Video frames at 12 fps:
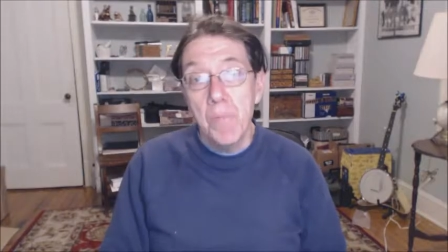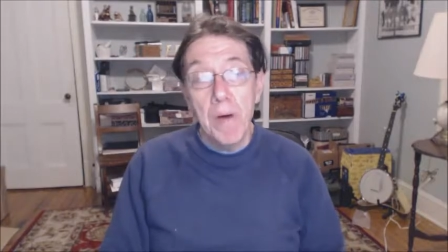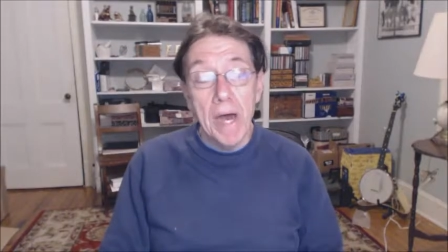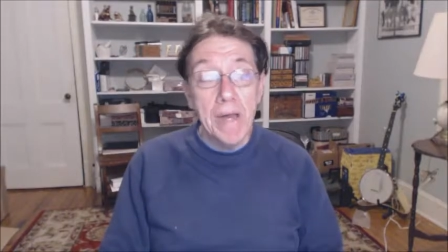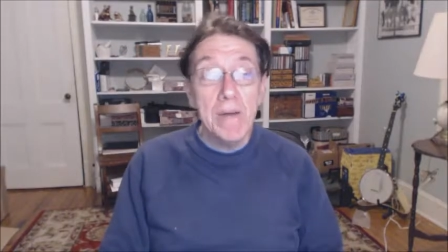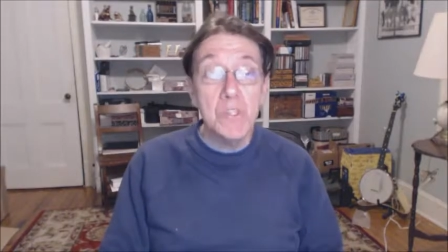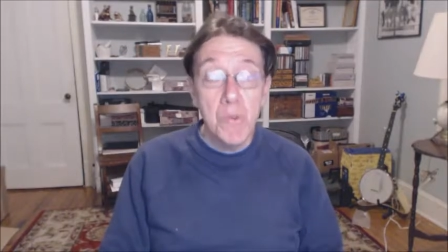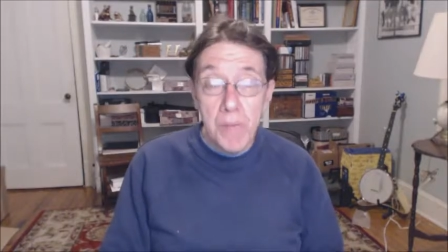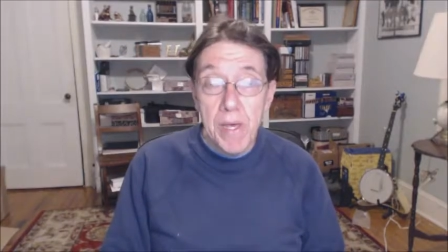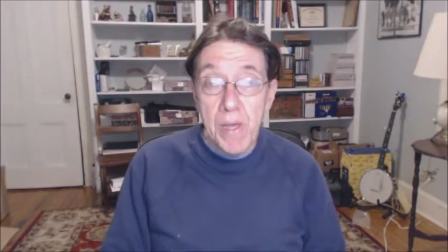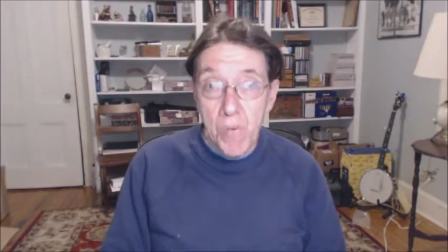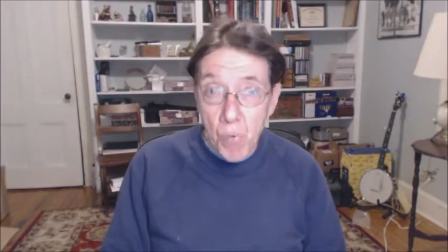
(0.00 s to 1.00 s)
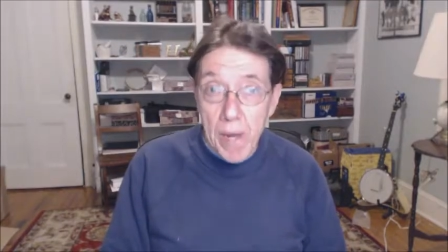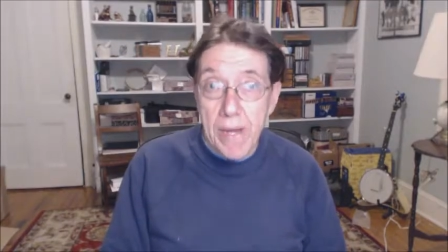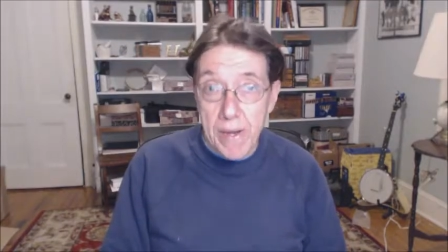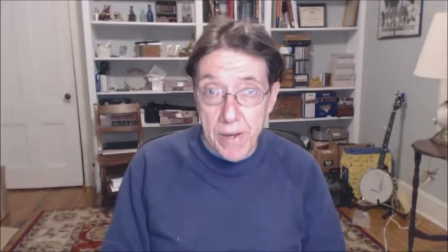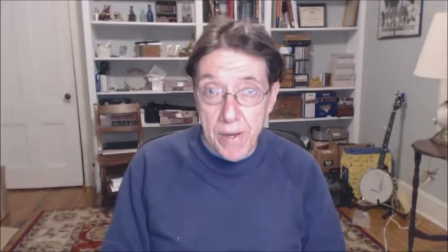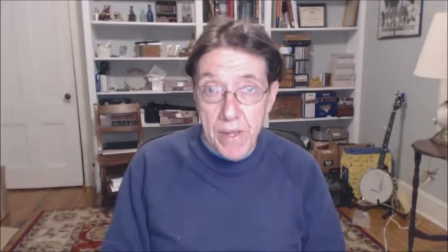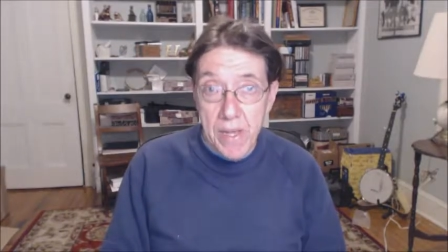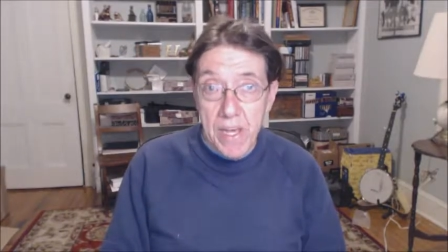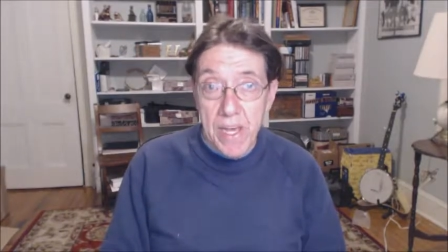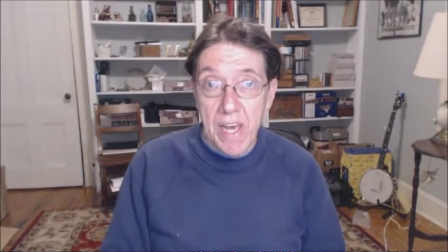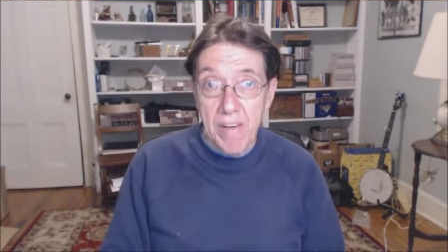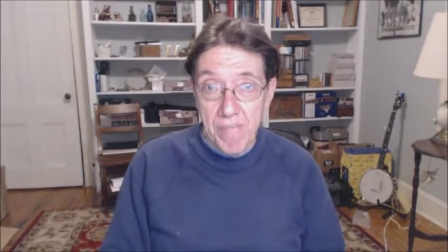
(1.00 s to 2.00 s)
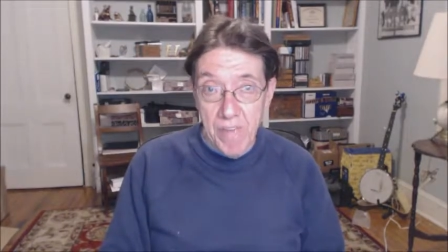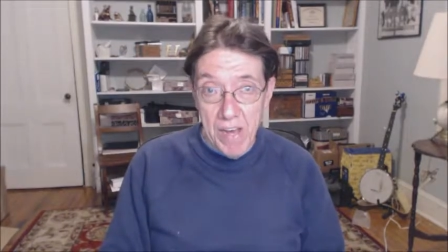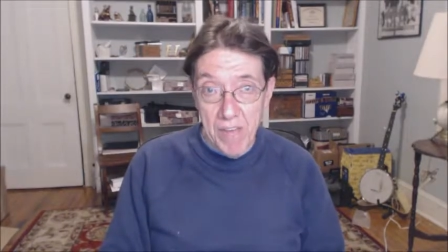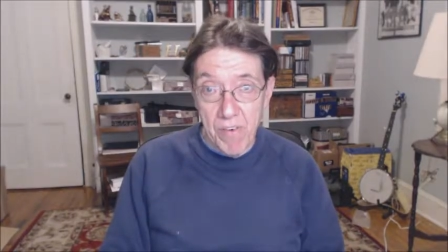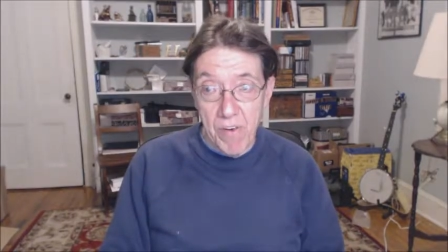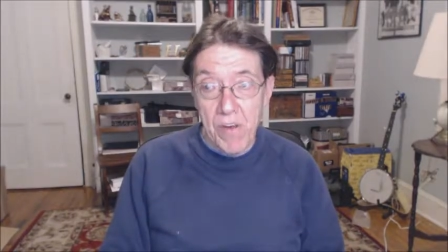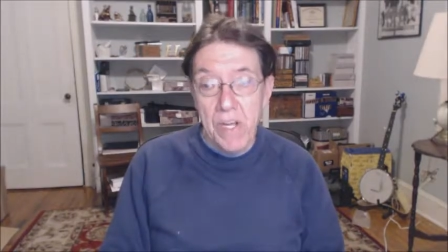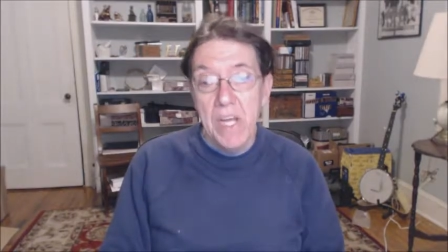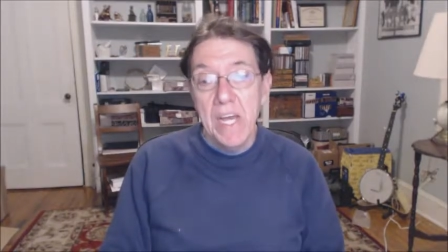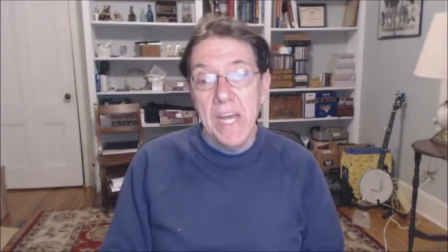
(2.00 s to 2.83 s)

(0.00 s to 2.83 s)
Now, buyers are being rated at Fiverr.